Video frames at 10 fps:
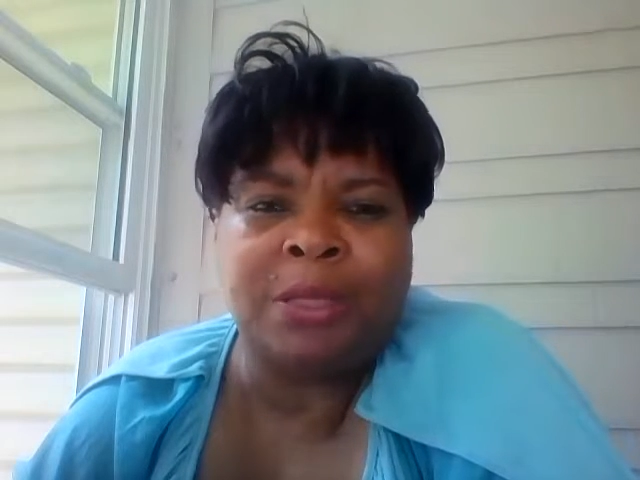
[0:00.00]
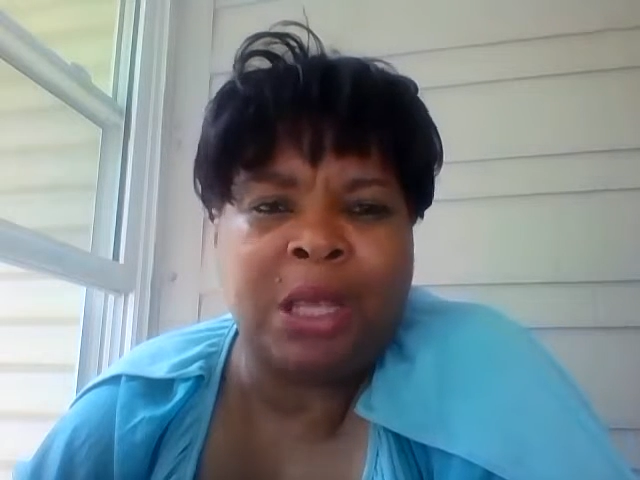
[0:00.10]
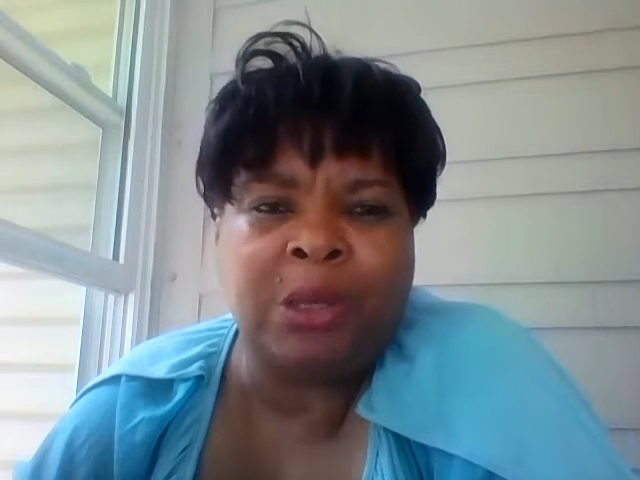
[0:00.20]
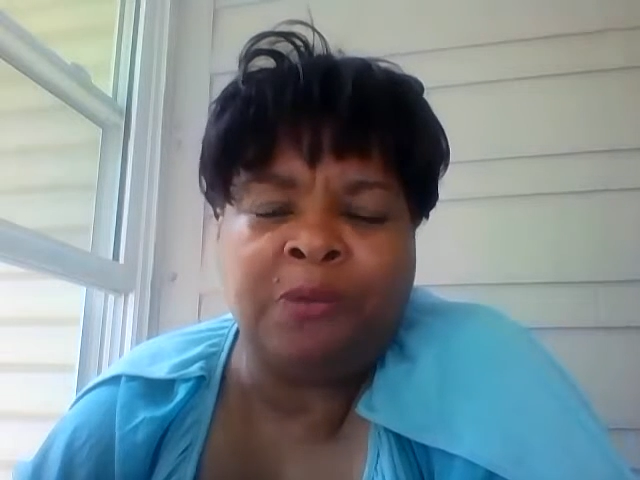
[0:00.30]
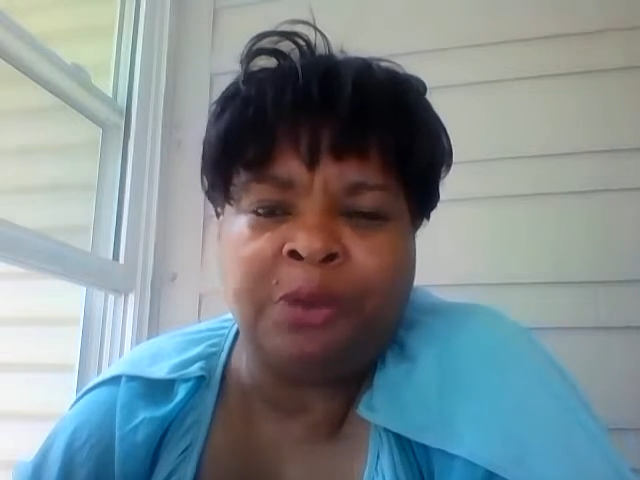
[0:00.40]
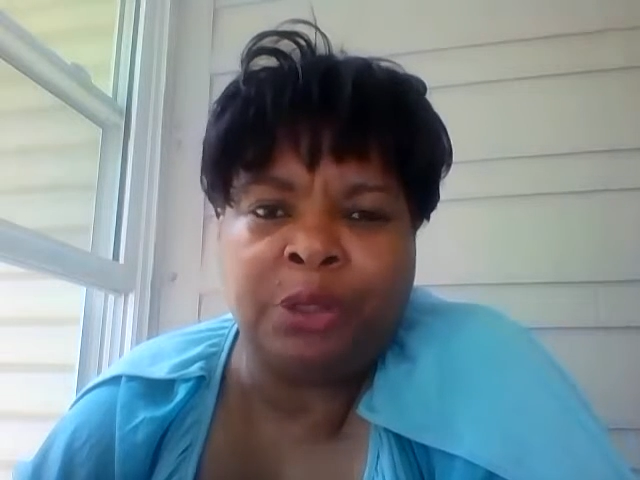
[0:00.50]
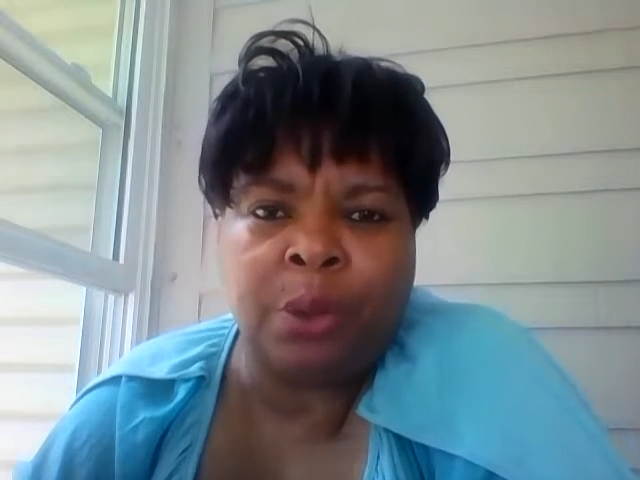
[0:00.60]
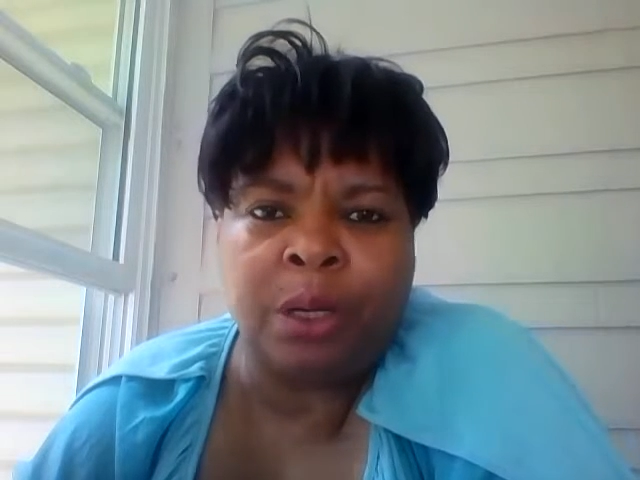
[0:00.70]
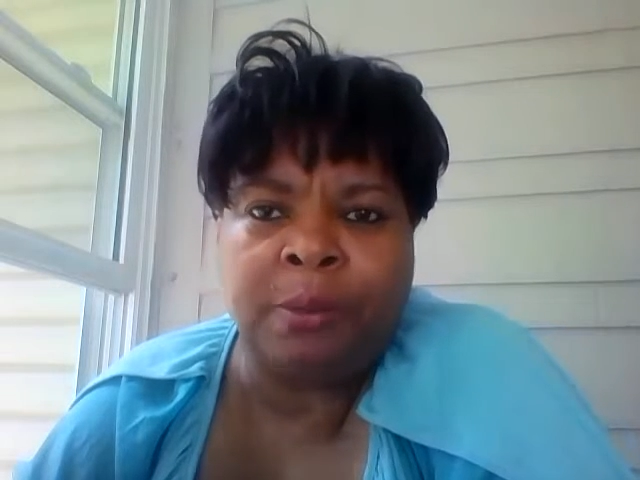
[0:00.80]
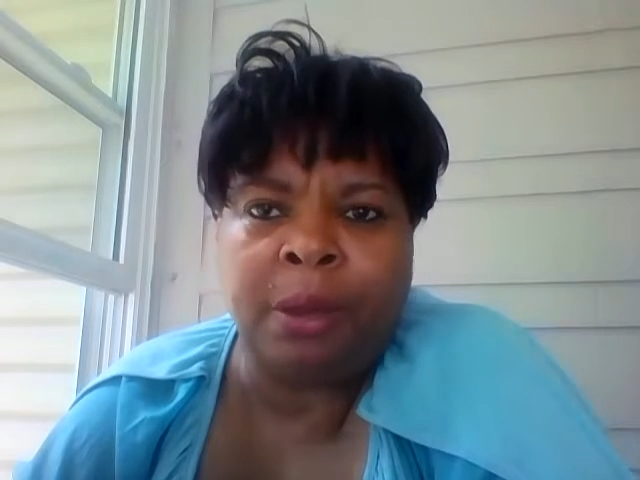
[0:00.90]
Thank you for
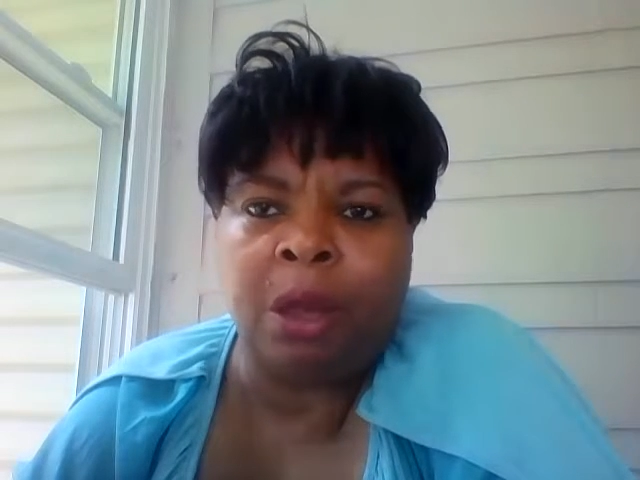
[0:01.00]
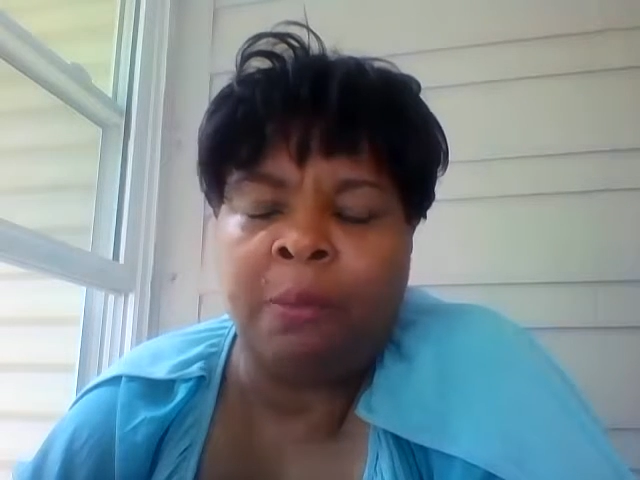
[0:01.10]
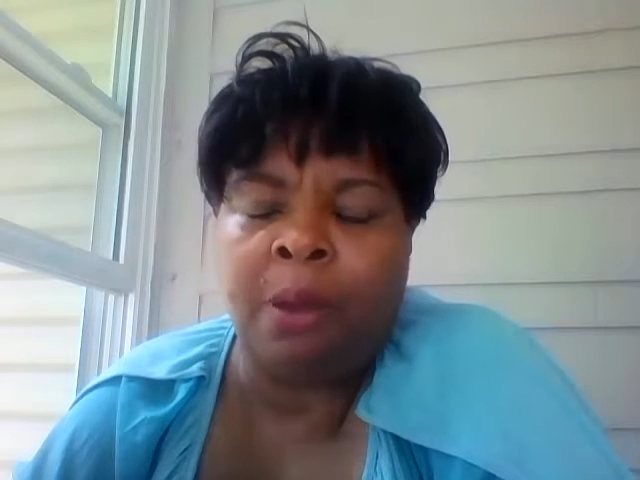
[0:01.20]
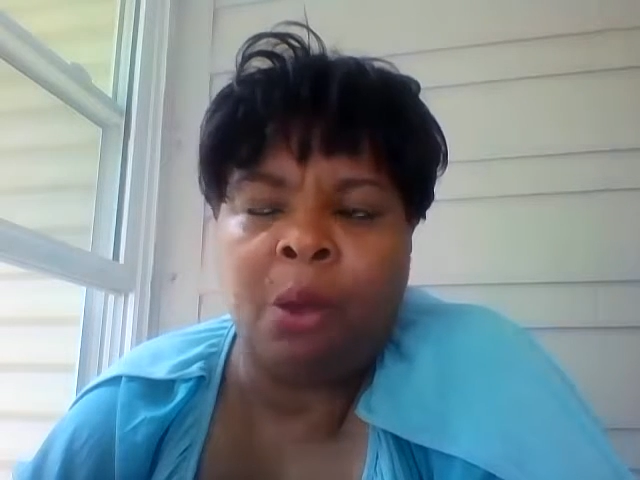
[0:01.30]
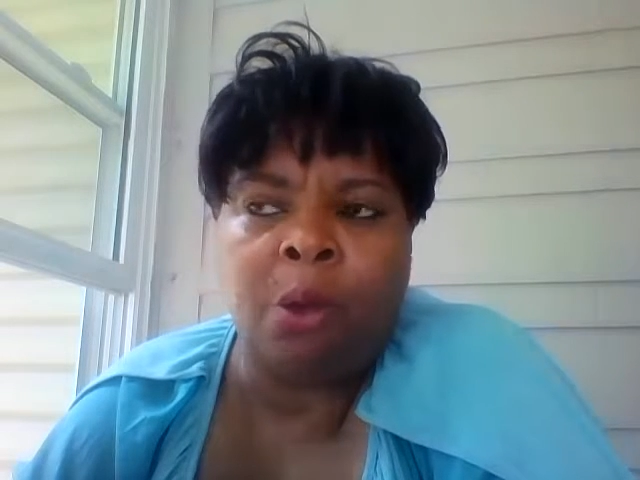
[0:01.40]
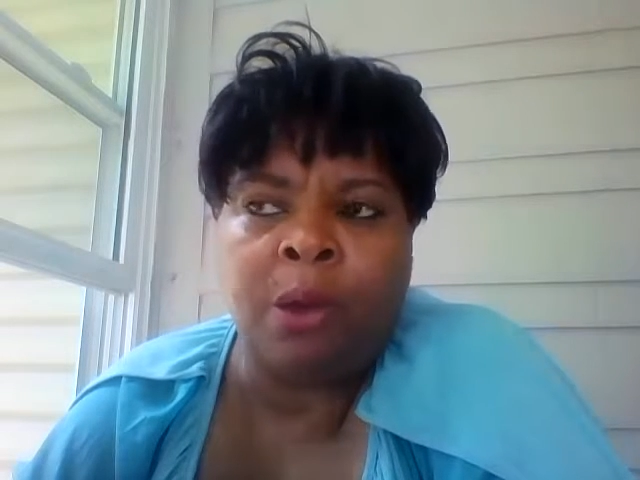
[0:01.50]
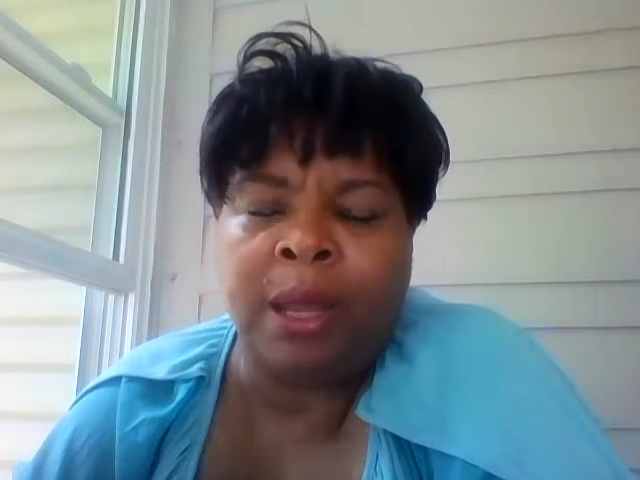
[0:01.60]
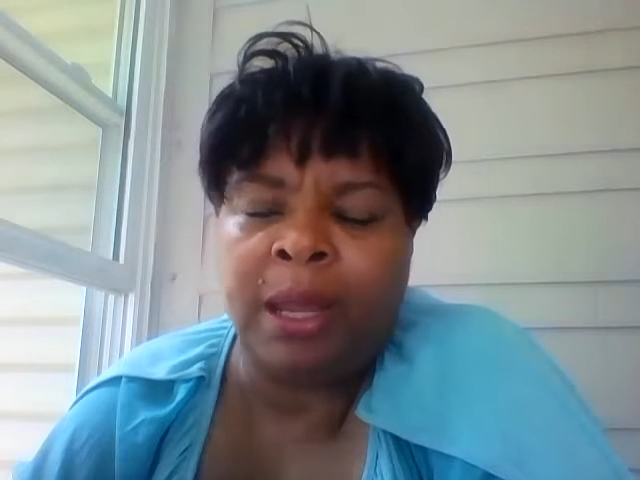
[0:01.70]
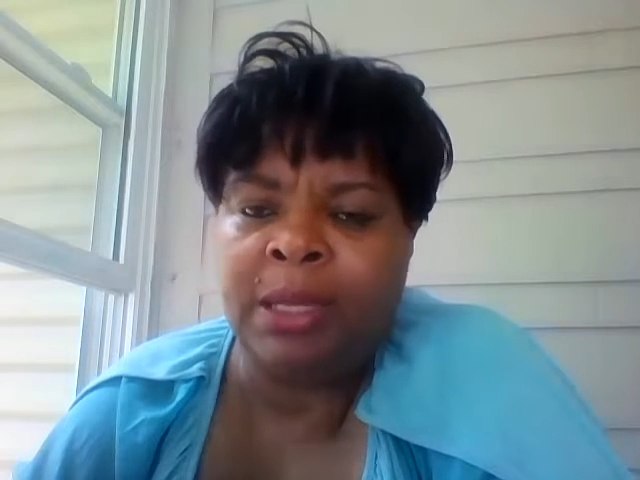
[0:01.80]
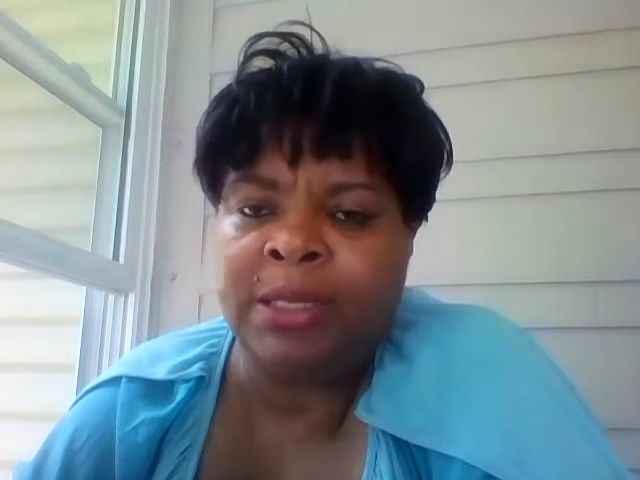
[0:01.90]
joining me. All of my old
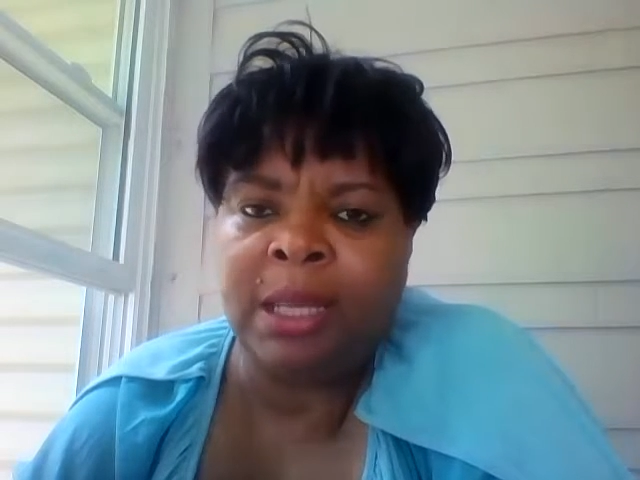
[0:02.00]
heads,